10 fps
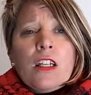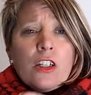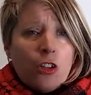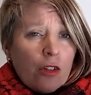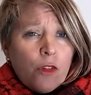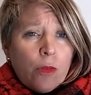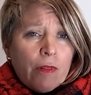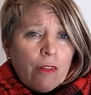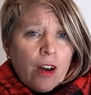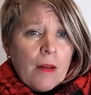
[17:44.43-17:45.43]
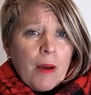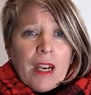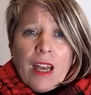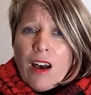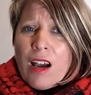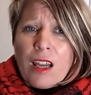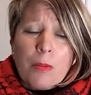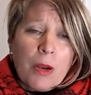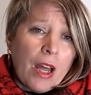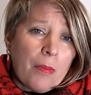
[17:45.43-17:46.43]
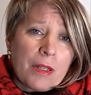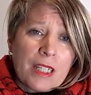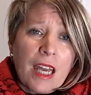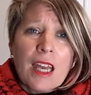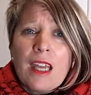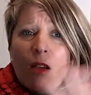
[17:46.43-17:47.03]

You'd have all been fine about it. I could put it up a day,